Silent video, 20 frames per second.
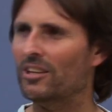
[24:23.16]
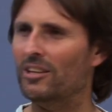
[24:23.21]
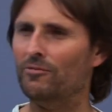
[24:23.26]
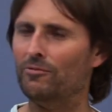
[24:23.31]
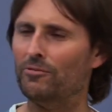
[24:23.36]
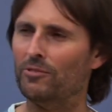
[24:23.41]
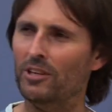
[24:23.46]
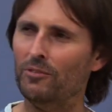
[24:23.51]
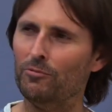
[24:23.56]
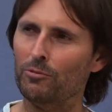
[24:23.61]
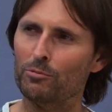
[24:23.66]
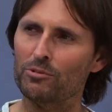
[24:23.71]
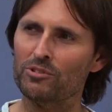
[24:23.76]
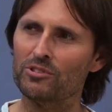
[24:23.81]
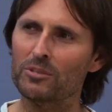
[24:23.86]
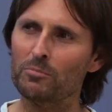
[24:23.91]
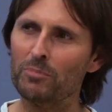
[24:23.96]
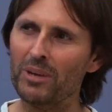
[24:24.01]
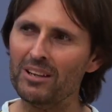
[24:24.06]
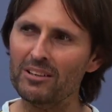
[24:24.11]
If it
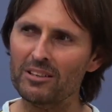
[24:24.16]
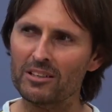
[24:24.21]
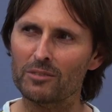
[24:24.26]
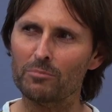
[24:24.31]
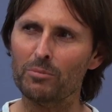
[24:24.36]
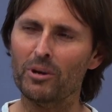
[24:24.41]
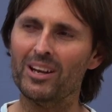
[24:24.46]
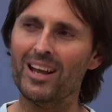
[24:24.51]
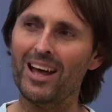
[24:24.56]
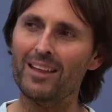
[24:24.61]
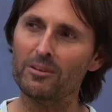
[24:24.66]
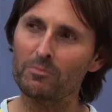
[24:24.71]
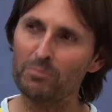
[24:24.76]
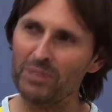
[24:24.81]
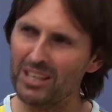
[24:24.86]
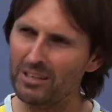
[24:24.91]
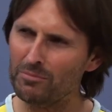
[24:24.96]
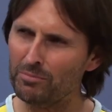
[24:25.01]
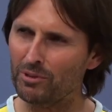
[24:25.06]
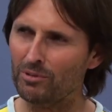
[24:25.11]
was dependent upon other
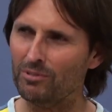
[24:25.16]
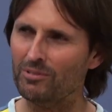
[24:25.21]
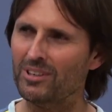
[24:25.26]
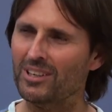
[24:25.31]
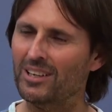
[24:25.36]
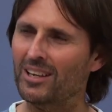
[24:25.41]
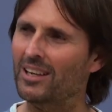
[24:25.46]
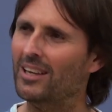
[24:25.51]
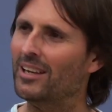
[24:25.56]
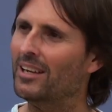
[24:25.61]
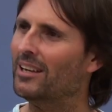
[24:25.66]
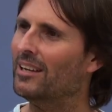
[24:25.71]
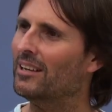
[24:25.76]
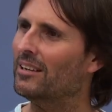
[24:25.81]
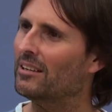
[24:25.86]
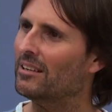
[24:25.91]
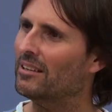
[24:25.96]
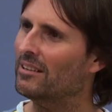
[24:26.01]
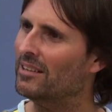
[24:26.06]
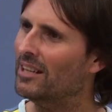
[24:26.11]
people,
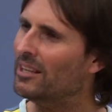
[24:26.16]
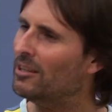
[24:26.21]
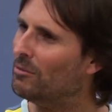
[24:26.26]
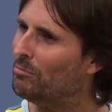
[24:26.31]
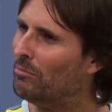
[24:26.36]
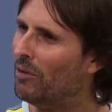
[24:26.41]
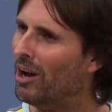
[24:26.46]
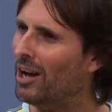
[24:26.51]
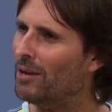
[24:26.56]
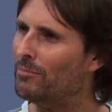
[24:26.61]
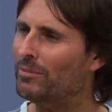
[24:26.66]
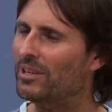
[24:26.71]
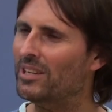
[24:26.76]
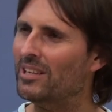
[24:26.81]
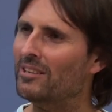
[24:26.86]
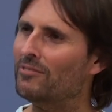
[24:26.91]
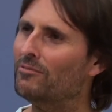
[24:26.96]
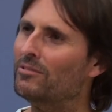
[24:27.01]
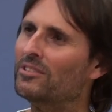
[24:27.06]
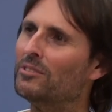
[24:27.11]
then it might
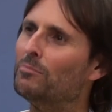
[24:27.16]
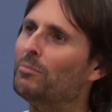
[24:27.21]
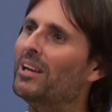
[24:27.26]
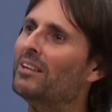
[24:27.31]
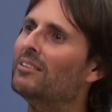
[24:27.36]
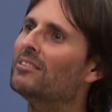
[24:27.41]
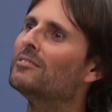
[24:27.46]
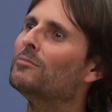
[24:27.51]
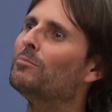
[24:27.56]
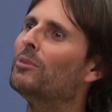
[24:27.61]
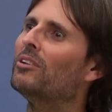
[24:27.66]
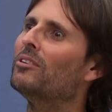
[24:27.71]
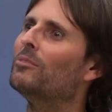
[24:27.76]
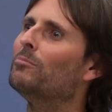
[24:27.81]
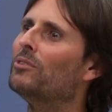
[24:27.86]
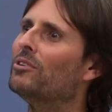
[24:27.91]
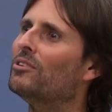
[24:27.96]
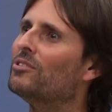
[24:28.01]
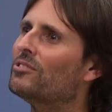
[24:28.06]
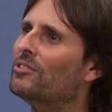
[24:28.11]
be even dependent upon
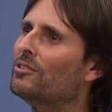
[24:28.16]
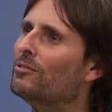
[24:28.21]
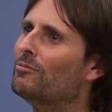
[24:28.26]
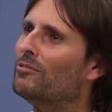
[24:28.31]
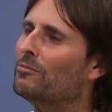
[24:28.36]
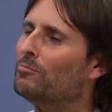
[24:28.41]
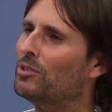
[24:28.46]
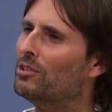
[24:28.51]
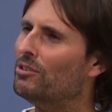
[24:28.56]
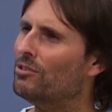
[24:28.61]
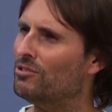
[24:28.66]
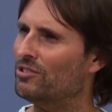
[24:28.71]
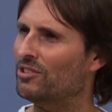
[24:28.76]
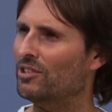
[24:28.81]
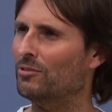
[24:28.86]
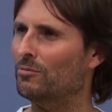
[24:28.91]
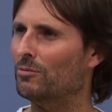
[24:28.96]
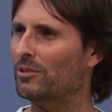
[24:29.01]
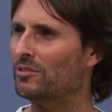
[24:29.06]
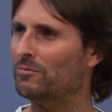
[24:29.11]
the person who've
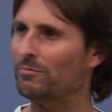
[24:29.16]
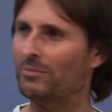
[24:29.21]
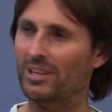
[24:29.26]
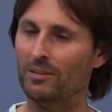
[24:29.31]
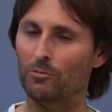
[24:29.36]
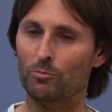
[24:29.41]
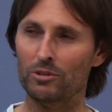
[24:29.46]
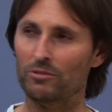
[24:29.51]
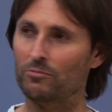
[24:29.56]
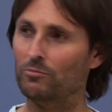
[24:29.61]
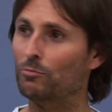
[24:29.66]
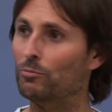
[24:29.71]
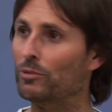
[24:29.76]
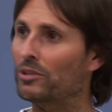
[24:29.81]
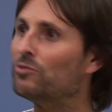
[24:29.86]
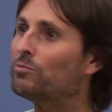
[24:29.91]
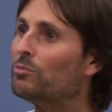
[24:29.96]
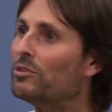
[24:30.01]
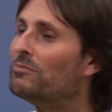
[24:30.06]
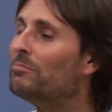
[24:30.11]
abused you, which
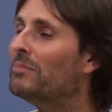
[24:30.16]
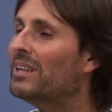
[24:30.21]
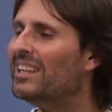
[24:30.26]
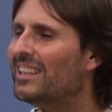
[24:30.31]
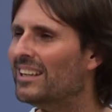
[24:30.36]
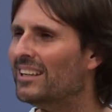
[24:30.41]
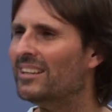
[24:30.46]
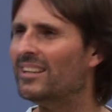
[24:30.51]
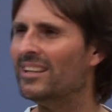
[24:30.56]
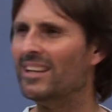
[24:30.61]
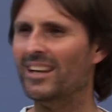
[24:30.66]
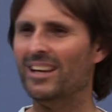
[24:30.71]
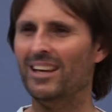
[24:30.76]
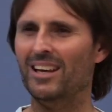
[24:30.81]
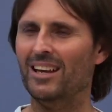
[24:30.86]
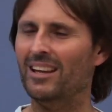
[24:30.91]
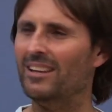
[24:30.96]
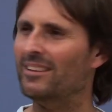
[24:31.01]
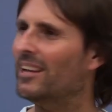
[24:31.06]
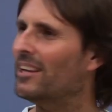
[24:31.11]
would mean
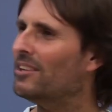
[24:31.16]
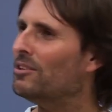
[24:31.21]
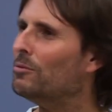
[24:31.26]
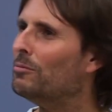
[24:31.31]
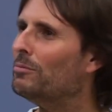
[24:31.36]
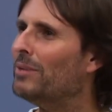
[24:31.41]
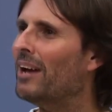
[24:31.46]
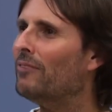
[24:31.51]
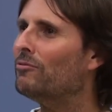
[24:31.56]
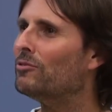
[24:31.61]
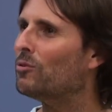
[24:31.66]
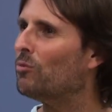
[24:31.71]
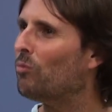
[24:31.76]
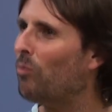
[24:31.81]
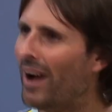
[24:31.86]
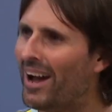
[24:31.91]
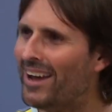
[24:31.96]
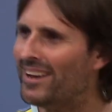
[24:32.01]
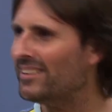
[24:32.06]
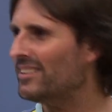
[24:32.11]
that you'd have to
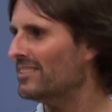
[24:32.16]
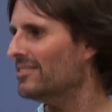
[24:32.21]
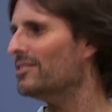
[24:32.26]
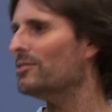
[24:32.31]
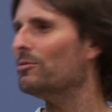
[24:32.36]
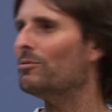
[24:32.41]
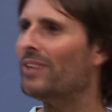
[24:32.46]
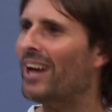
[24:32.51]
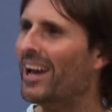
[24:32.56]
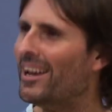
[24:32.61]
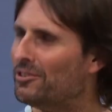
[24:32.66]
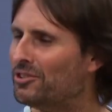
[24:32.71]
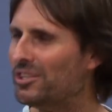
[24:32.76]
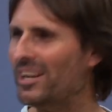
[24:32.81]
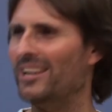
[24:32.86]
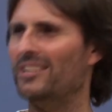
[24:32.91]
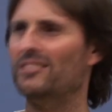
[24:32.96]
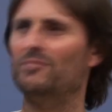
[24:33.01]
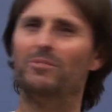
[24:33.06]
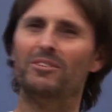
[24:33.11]
wait until they
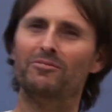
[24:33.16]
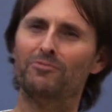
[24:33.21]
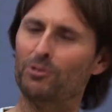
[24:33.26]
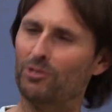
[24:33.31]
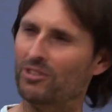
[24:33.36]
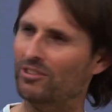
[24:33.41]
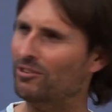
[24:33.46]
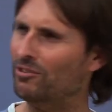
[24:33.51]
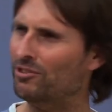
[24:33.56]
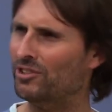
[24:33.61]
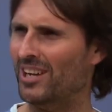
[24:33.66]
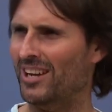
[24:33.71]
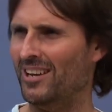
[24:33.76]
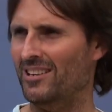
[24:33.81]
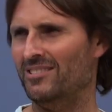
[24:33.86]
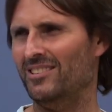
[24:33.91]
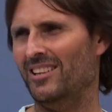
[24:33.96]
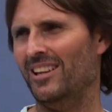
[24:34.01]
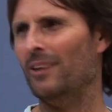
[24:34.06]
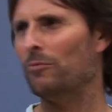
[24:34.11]
change before you
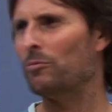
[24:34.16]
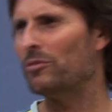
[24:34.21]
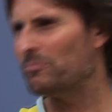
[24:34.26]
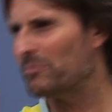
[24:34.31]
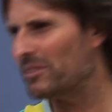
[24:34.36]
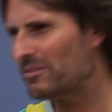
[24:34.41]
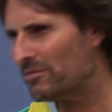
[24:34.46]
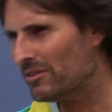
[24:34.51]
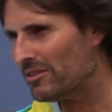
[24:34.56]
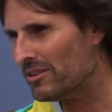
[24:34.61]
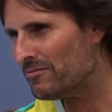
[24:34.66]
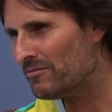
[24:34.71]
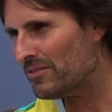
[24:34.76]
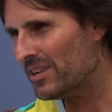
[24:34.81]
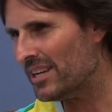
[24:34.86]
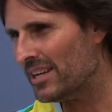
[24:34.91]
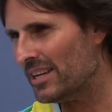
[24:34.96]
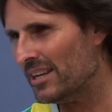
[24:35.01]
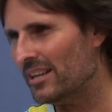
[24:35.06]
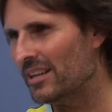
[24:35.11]
change, and that wouldn't be very
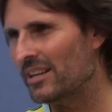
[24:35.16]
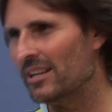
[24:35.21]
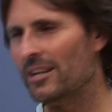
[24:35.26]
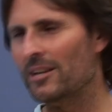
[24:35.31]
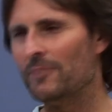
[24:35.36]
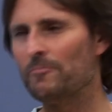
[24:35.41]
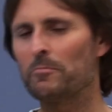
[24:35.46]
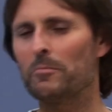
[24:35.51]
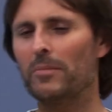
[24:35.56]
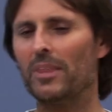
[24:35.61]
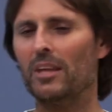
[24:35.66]
fair. Mm.